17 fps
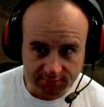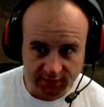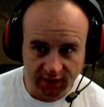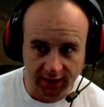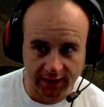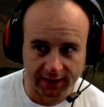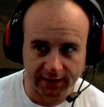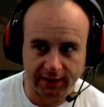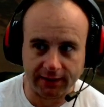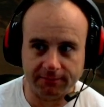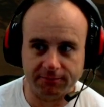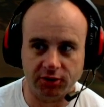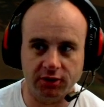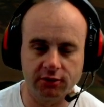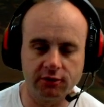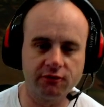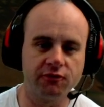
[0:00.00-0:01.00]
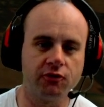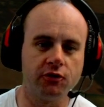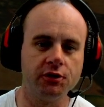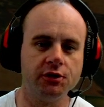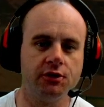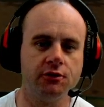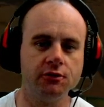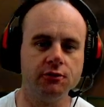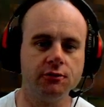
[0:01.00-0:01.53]
I am here for
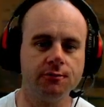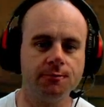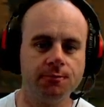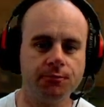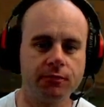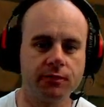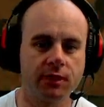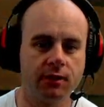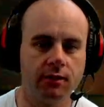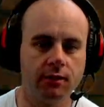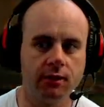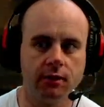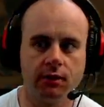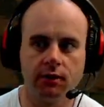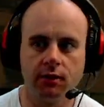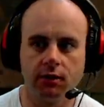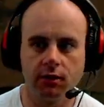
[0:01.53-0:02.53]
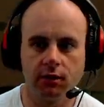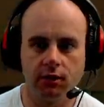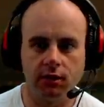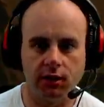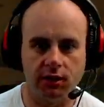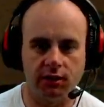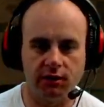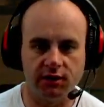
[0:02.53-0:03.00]
you. And